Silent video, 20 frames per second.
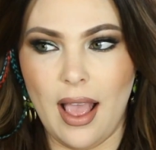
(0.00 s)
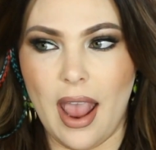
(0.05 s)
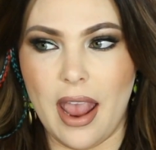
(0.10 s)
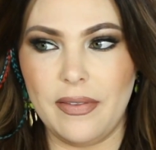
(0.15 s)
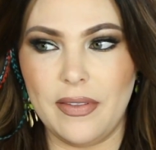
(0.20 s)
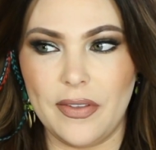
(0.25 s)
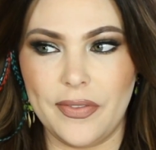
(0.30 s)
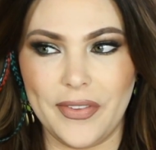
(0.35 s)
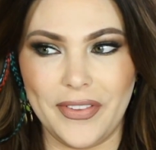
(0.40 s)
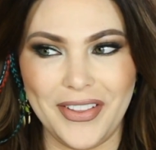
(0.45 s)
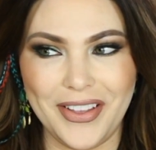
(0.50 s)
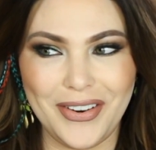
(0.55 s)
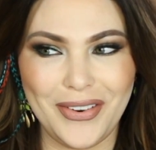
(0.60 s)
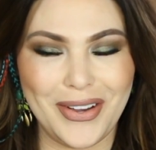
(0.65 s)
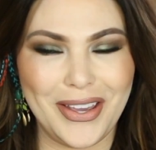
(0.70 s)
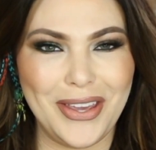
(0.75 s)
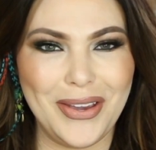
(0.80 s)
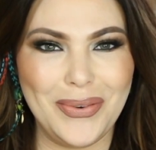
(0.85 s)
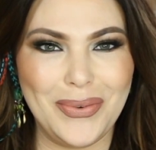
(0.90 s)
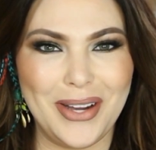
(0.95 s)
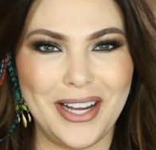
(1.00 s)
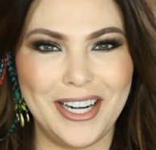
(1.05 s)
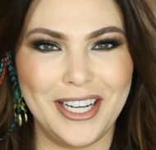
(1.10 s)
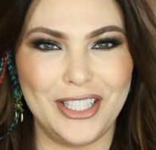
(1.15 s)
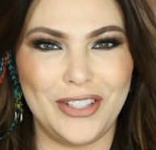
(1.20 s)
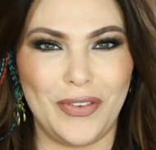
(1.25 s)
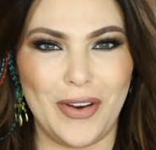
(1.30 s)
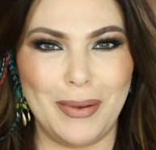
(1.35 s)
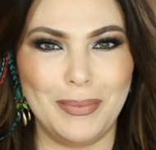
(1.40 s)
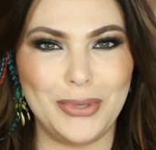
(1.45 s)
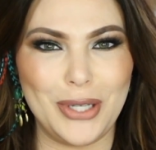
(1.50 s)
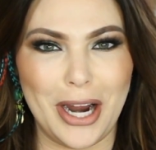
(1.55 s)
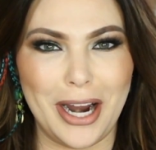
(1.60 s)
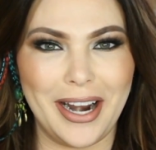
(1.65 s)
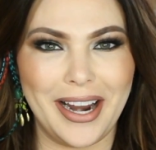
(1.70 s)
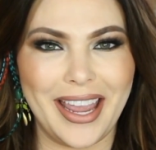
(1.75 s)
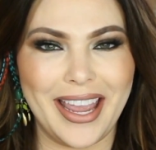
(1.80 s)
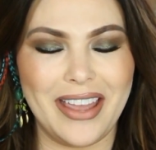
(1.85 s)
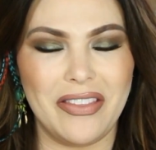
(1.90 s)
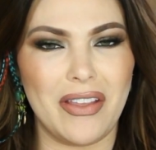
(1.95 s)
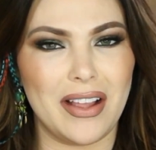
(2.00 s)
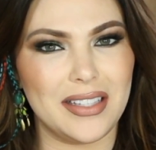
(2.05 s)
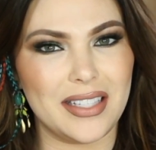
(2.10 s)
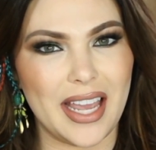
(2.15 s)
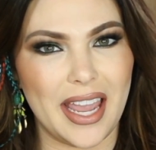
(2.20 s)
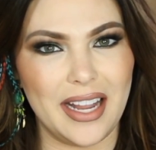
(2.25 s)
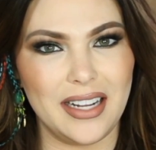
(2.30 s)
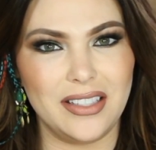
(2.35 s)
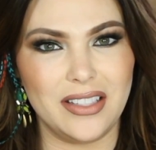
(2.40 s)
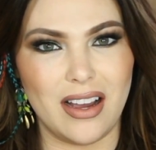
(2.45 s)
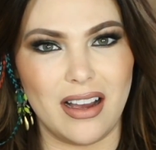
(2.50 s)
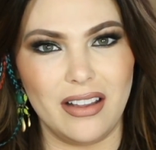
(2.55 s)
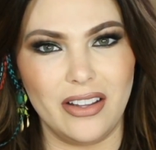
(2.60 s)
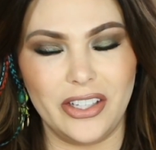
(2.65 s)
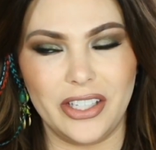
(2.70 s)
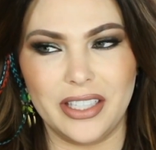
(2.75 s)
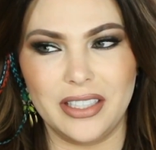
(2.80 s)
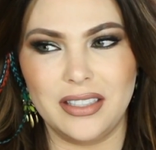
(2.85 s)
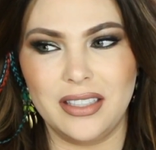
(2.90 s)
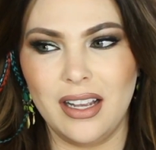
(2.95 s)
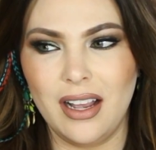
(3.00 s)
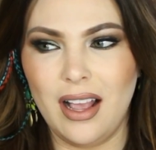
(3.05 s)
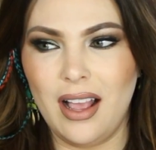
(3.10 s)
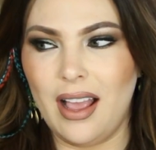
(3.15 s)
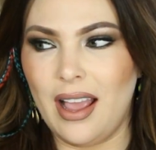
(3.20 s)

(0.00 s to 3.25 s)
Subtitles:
And then the little cute one is from Target and that's $8.